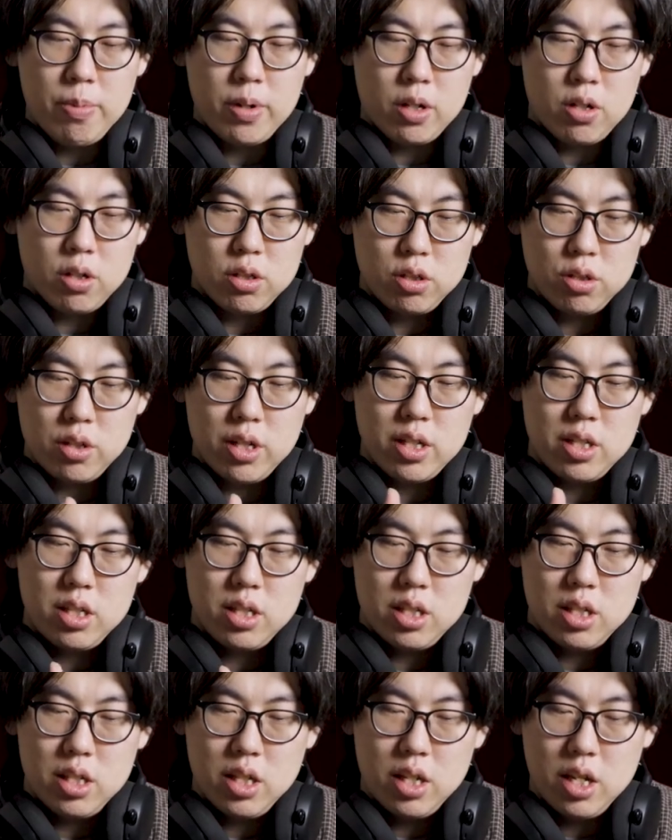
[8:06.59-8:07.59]
because you can
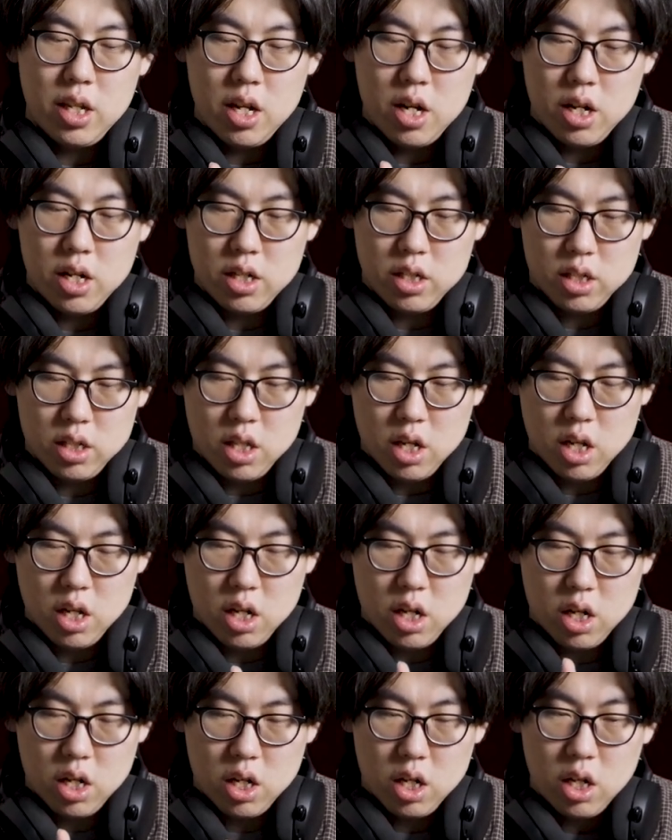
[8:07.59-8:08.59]
see here is
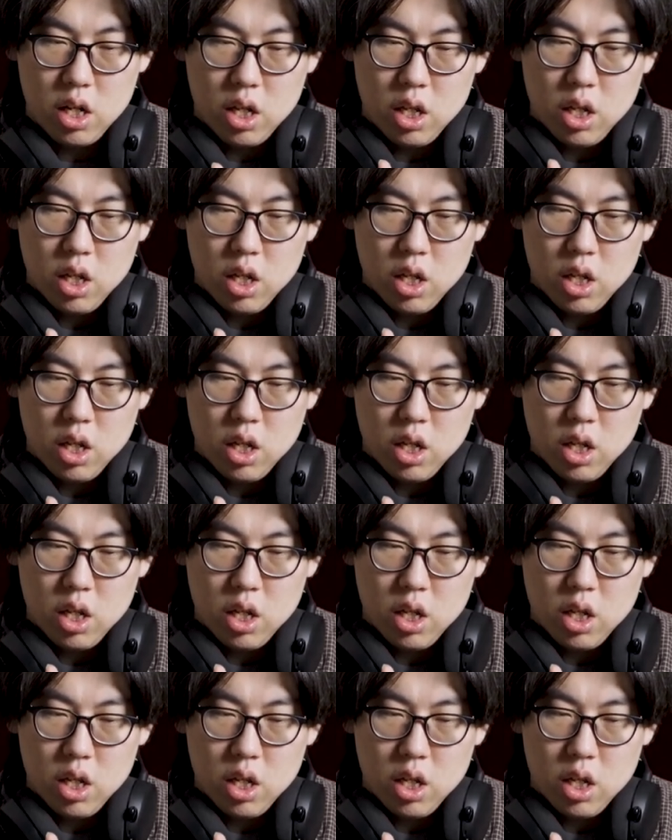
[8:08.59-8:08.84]
the